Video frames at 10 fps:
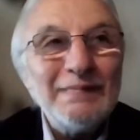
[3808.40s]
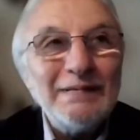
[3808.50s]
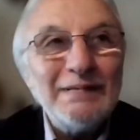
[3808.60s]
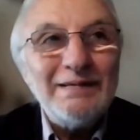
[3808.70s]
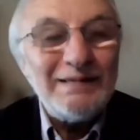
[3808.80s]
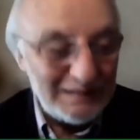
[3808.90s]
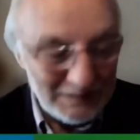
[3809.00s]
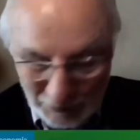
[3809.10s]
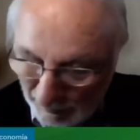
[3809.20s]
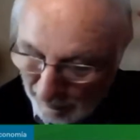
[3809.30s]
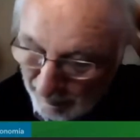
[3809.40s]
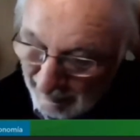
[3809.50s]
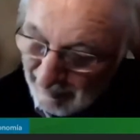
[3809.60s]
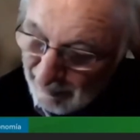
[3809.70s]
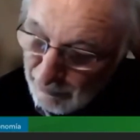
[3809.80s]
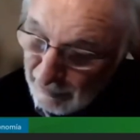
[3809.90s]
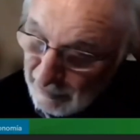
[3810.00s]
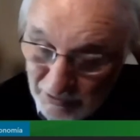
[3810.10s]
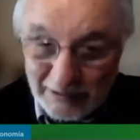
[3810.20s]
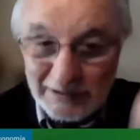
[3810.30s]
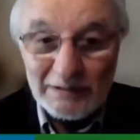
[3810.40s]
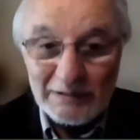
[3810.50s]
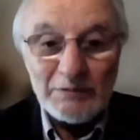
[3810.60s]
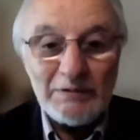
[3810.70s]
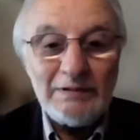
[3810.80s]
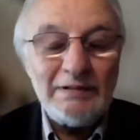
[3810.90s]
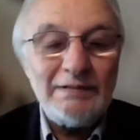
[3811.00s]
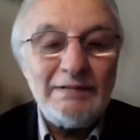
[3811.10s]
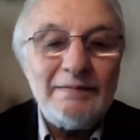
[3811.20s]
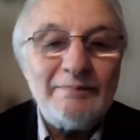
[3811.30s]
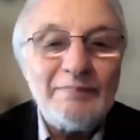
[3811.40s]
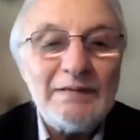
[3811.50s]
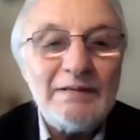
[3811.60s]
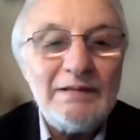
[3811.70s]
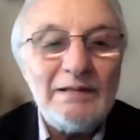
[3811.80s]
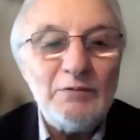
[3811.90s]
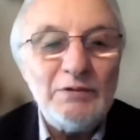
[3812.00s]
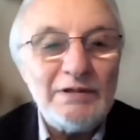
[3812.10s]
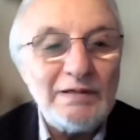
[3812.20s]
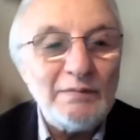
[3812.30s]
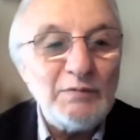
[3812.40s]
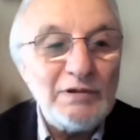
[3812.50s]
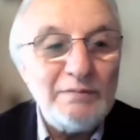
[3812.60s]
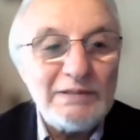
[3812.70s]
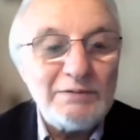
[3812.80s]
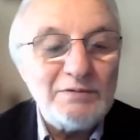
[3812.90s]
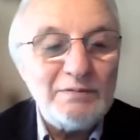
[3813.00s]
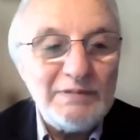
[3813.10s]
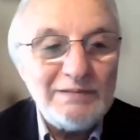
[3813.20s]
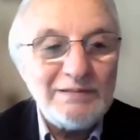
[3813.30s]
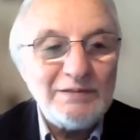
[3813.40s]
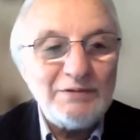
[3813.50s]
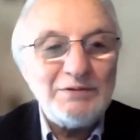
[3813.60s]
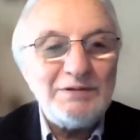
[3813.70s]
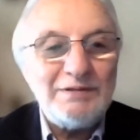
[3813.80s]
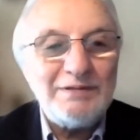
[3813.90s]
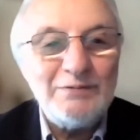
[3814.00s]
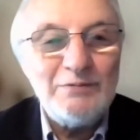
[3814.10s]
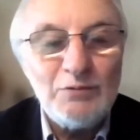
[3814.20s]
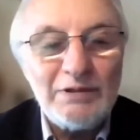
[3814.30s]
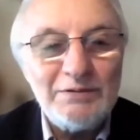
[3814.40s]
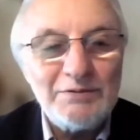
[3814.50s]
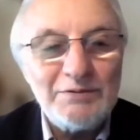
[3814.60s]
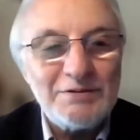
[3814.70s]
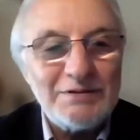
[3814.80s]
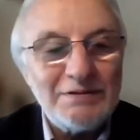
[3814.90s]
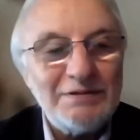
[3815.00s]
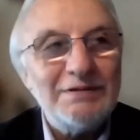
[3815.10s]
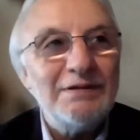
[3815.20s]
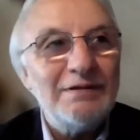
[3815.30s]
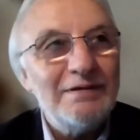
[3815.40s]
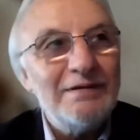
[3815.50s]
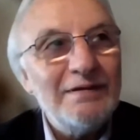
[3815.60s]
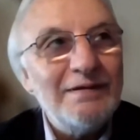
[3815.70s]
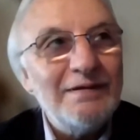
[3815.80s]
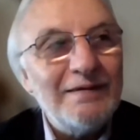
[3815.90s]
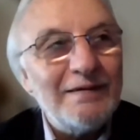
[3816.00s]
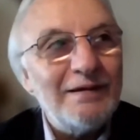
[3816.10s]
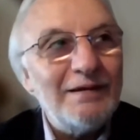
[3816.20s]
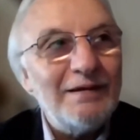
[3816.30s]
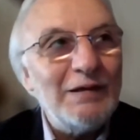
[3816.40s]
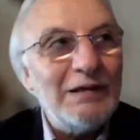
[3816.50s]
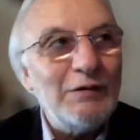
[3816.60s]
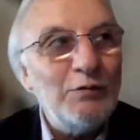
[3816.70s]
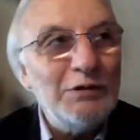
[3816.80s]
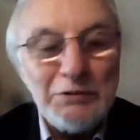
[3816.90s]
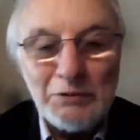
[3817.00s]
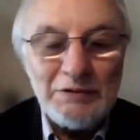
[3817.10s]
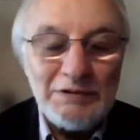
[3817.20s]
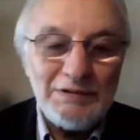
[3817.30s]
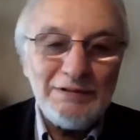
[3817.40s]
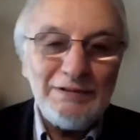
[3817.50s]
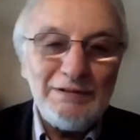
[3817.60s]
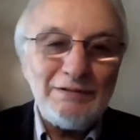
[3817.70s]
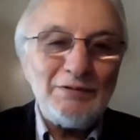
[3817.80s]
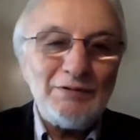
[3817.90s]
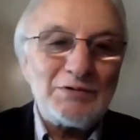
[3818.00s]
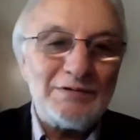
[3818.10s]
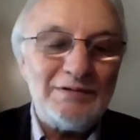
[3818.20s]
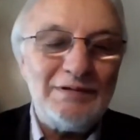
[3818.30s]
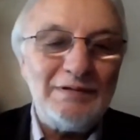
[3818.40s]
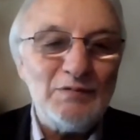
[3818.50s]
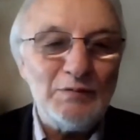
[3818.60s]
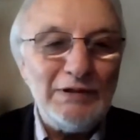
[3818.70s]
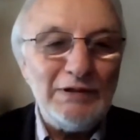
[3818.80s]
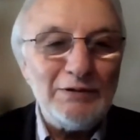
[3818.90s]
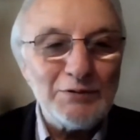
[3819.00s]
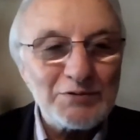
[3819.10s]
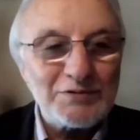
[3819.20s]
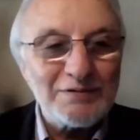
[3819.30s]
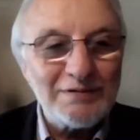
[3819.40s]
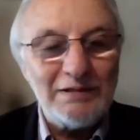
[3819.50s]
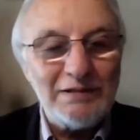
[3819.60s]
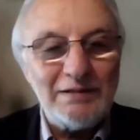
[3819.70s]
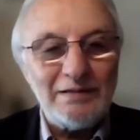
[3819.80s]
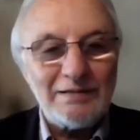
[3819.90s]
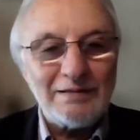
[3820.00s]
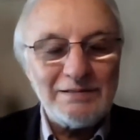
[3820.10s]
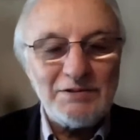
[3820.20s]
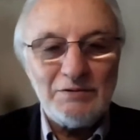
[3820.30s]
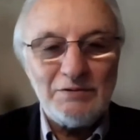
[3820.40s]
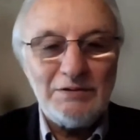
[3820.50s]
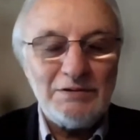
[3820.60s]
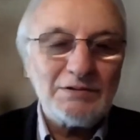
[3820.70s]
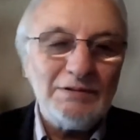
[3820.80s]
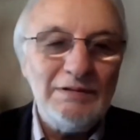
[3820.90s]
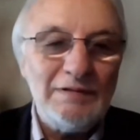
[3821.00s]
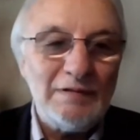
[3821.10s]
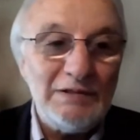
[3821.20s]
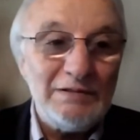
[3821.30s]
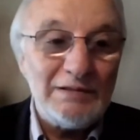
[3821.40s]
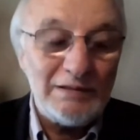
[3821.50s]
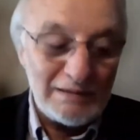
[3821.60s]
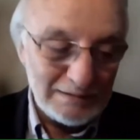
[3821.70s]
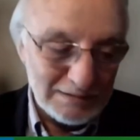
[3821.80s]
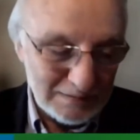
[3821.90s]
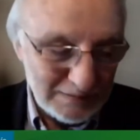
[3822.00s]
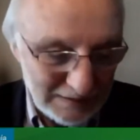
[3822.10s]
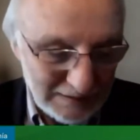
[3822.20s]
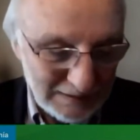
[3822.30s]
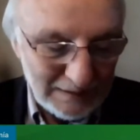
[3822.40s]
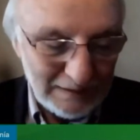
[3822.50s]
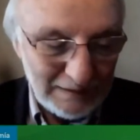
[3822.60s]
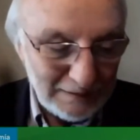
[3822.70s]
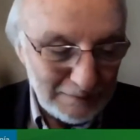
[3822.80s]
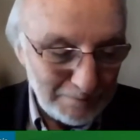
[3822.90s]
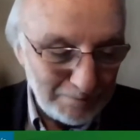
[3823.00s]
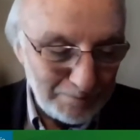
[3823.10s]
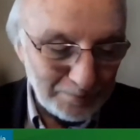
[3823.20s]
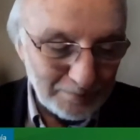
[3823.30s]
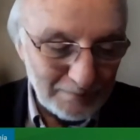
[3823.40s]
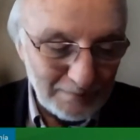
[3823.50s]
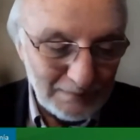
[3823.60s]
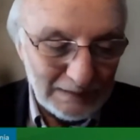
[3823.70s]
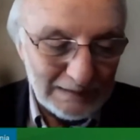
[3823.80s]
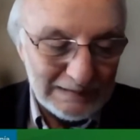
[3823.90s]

pleased that I was uh, for 21 years in charge of the climate change unit of the Ministry of Agriculture. So I've gone through different moments of of um, uh, cross ministerial relationships.